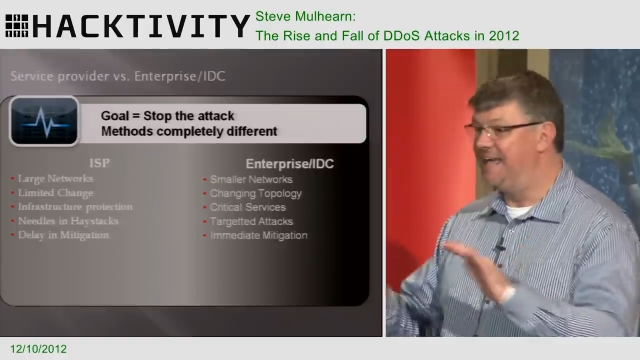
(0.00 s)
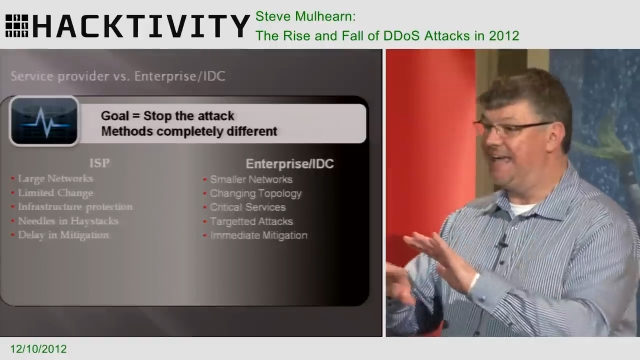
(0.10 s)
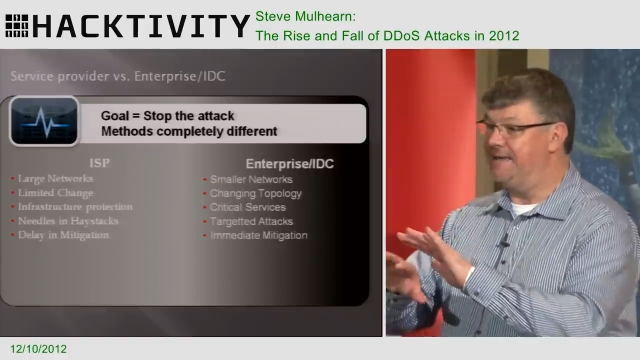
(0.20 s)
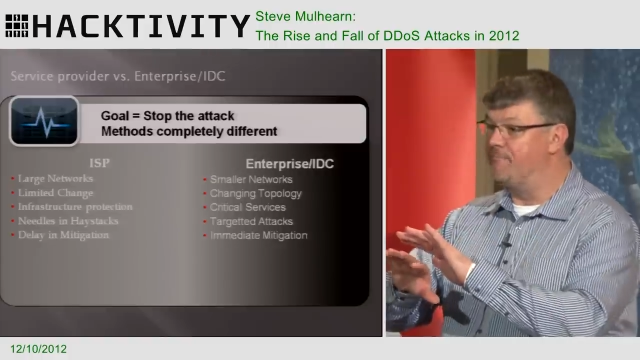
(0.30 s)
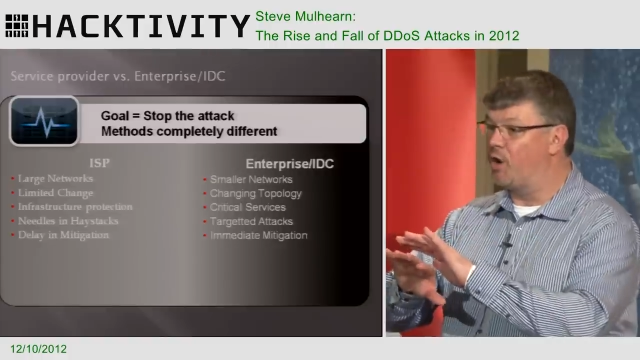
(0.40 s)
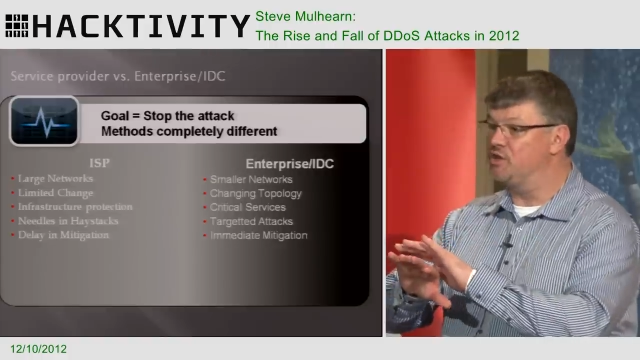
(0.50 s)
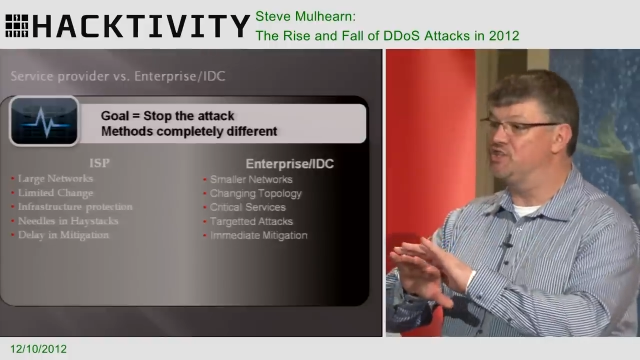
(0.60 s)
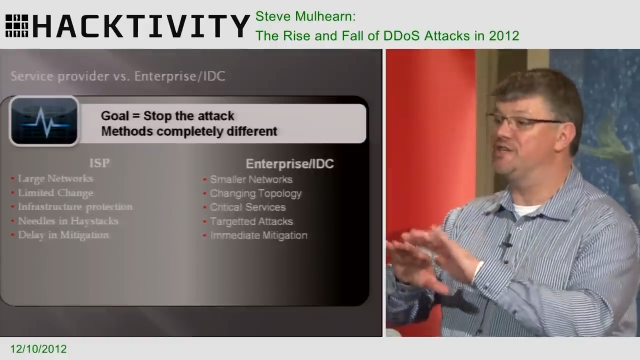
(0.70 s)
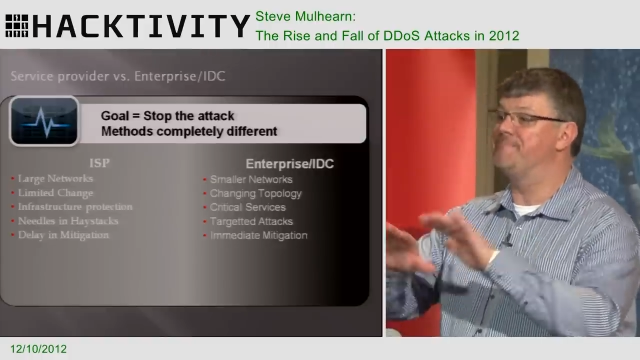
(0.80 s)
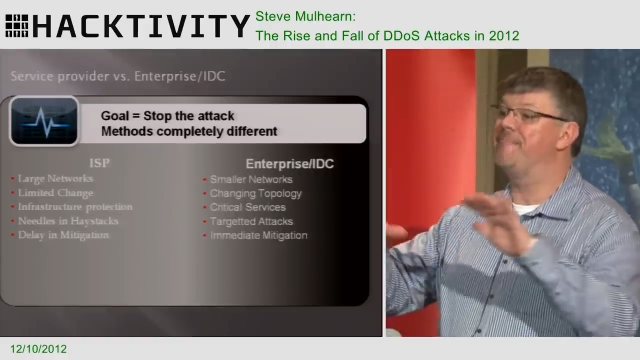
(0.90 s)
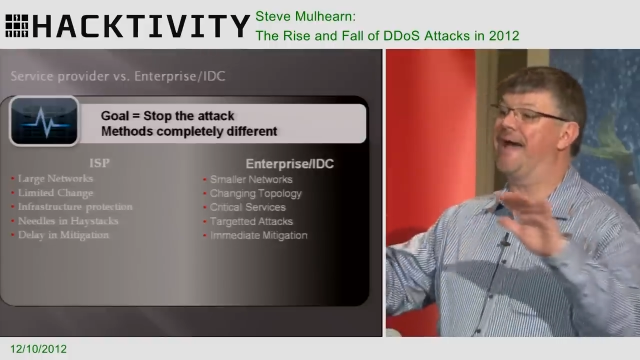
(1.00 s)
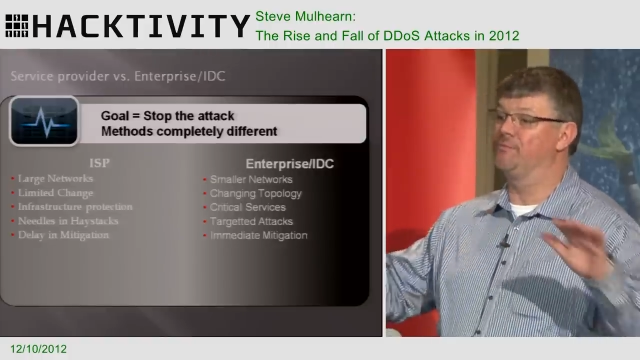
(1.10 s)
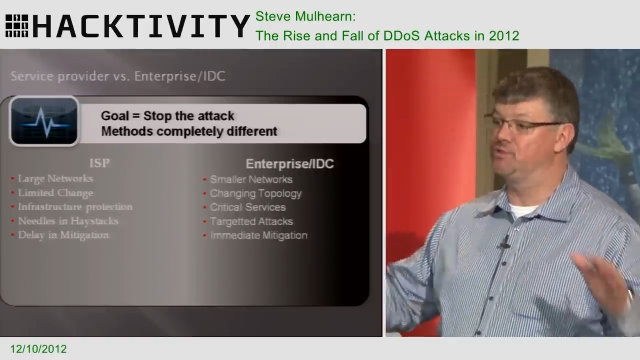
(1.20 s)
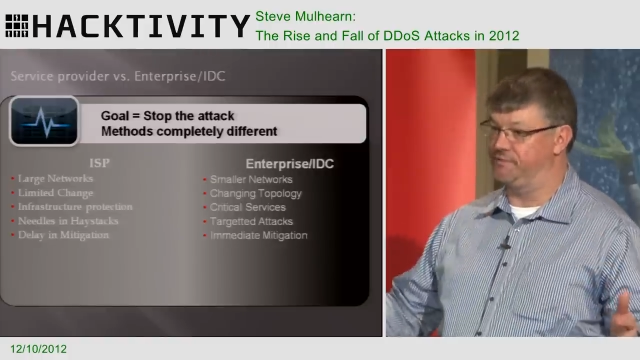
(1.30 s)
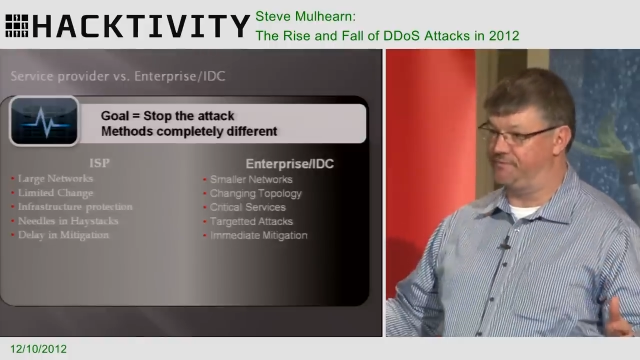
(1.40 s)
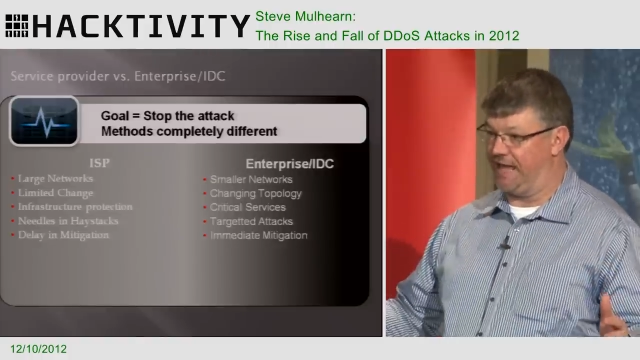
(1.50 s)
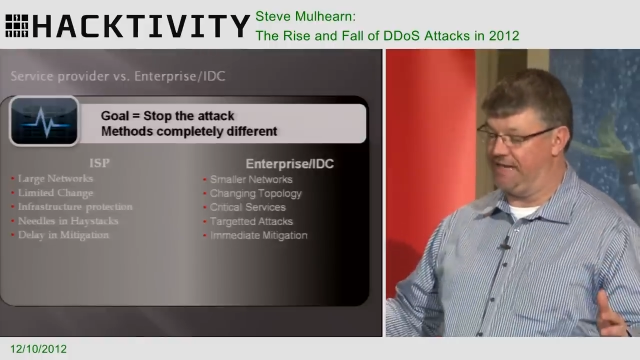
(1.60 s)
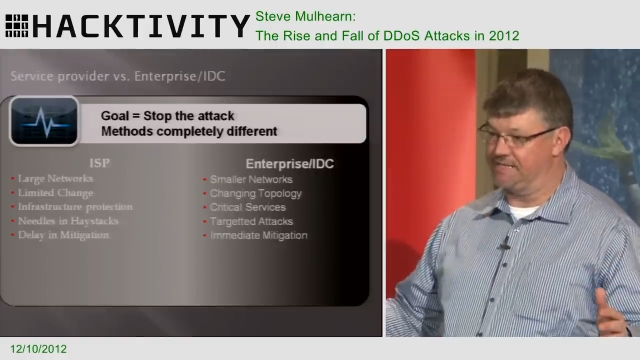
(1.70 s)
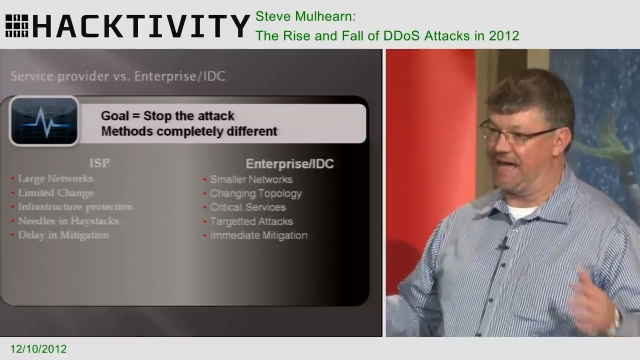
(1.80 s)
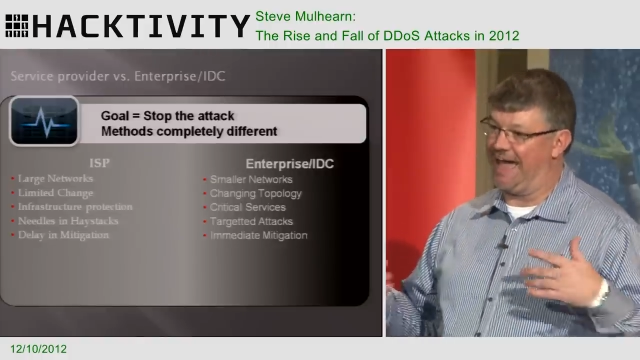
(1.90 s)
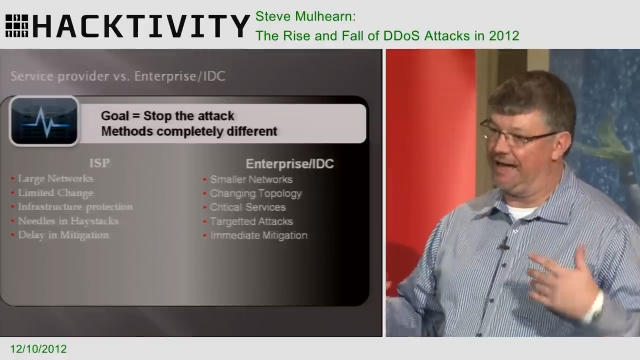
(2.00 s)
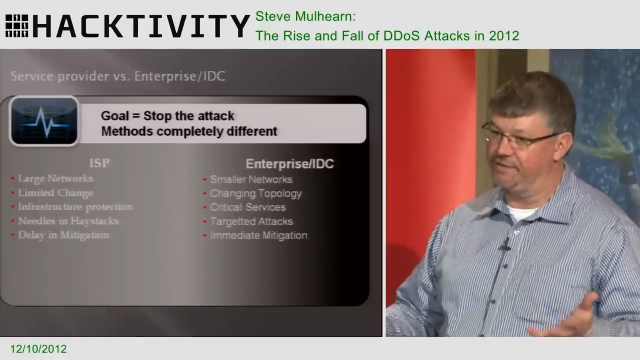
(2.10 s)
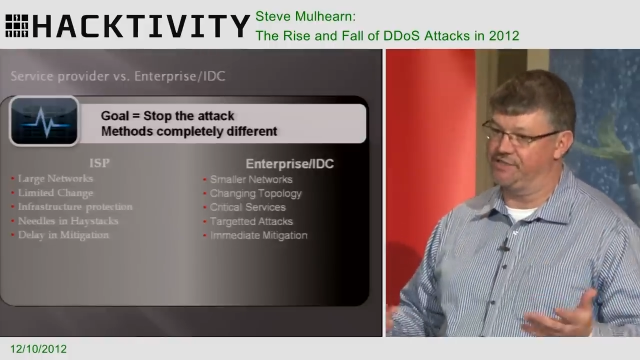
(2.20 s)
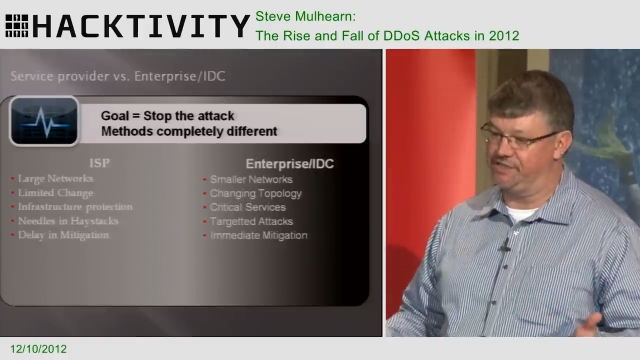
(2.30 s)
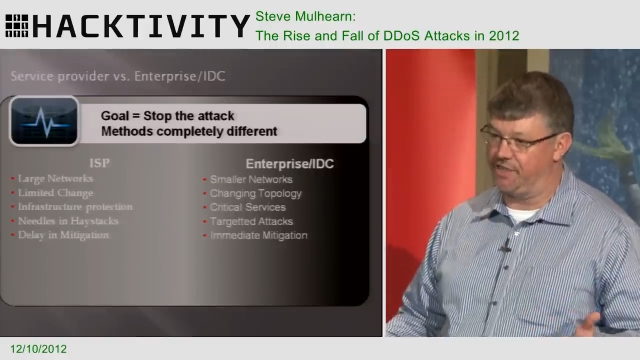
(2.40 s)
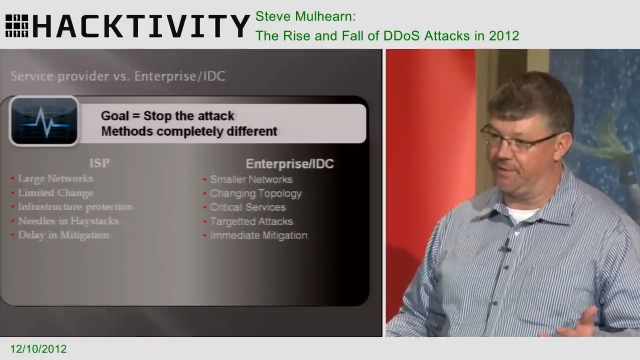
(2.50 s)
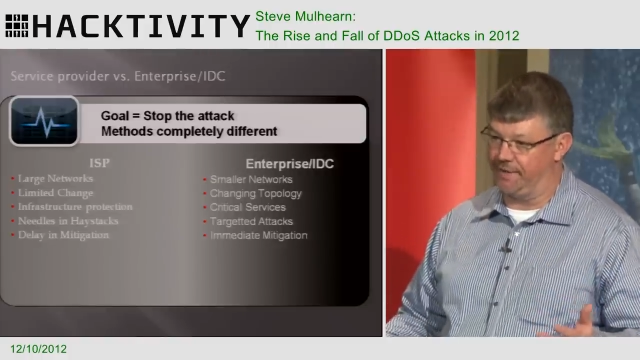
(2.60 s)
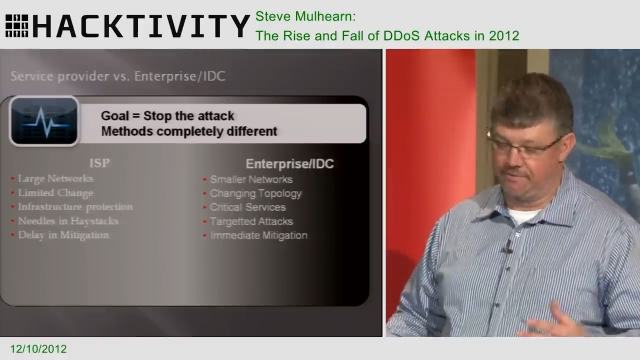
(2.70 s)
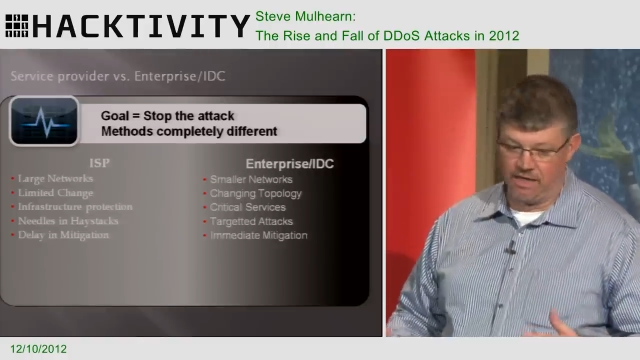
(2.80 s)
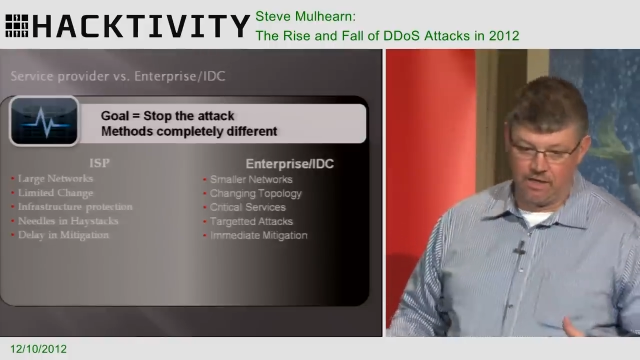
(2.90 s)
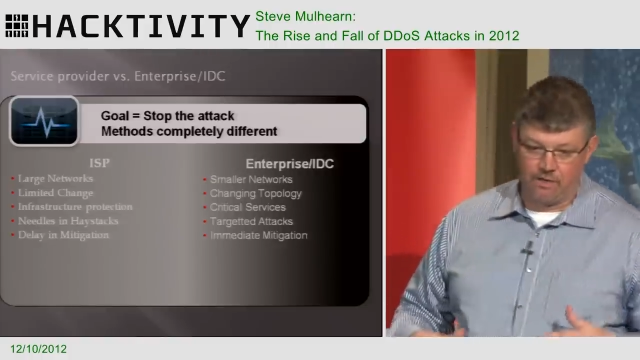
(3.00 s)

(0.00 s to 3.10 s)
He monitors amount of data. How does he do it?